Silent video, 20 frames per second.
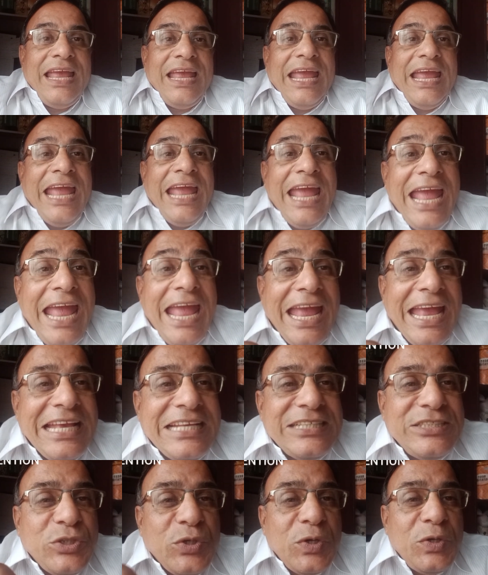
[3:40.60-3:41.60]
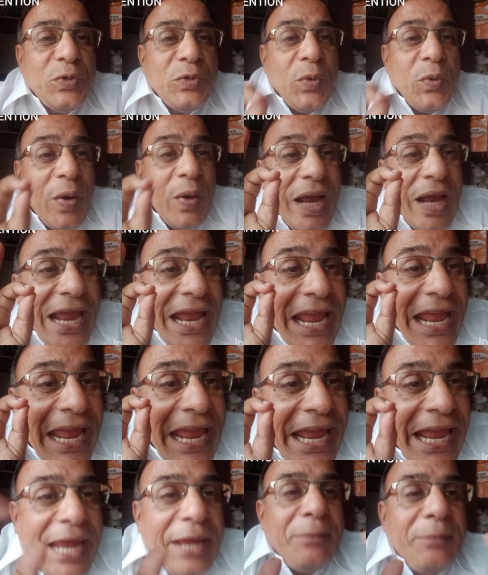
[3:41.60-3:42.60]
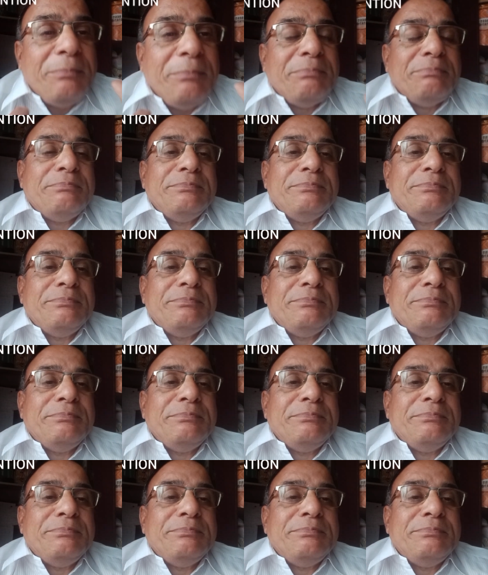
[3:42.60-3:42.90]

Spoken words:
A is equal to aim.